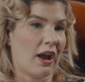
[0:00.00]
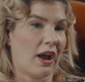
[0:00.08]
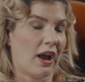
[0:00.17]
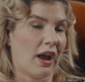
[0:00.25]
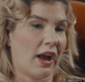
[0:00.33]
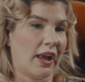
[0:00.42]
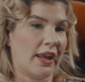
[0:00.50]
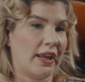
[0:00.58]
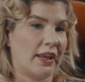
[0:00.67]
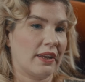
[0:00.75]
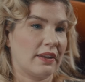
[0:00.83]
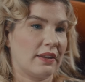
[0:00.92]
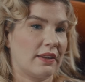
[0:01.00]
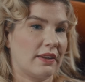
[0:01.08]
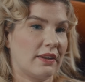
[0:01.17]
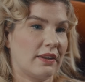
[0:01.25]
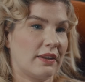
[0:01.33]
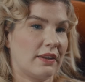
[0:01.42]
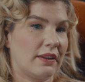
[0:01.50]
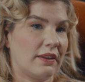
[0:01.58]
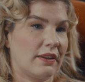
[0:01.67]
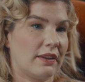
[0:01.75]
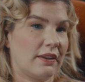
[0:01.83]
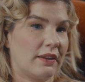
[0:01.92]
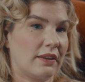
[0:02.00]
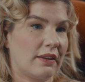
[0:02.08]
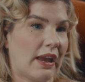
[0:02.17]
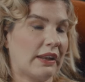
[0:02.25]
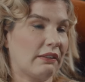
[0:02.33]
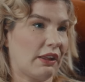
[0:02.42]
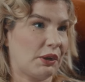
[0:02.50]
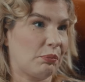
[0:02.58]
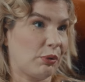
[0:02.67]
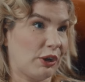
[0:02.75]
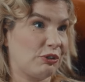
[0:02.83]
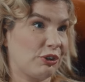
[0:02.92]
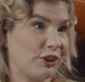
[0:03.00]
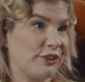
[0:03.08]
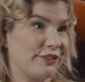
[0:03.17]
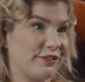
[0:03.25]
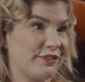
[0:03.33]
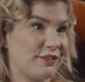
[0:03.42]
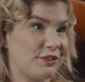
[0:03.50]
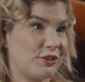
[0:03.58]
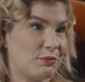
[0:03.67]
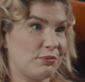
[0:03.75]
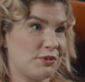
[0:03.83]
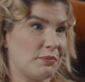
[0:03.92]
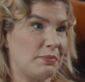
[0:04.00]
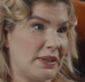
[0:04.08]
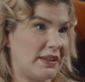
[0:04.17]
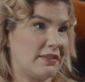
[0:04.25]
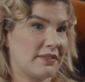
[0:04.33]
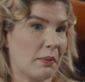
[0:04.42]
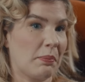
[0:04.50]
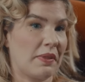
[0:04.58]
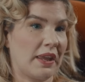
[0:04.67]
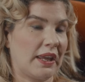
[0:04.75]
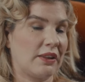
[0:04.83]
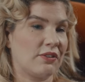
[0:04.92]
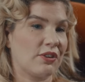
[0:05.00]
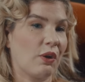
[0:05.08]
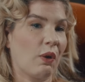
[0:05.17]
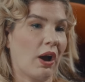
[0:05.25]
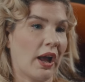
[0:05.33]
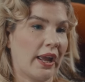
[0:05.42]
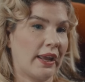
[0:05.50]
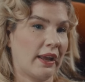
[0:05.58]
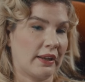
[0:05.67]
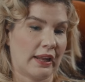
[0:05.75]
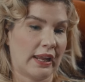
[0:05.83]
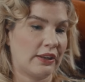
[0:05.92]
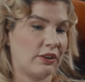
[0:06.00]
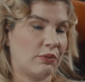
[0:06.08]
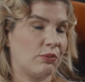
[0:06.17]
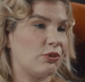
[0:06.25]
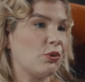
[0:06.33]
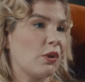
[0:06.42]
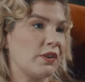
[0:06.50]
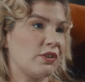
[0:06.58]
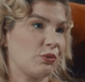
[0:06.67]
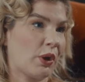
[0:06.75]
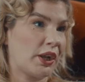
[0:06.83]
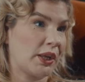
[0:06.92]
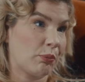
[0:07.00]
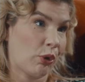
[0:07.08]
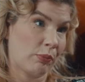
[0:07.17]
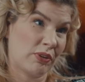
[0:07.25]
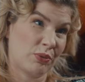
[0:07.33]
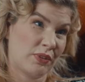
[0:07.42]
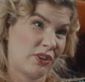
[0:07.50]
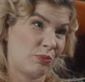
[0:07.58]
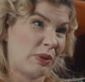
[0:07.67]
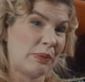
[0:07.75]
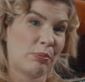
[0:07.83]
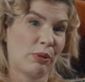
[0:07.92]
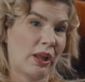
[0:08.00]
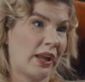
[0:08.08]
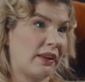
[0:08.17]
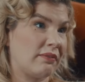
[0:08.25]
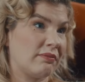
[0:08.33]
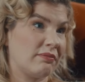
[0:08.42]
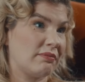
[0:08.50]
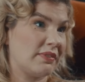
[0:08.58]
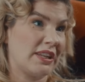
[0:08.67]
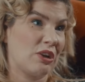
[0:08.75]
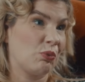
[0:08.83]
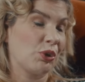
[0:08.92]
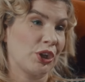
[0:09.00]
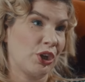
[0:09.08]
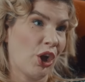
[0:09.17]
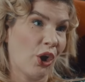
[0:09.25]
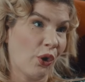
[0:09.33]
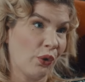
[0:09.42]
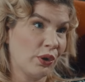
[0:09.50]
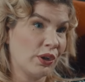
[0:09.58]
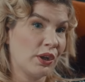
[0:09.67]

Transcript: I had a lot of pressure to be something, and so I had to do all these writing appointments with these people I didn't really know.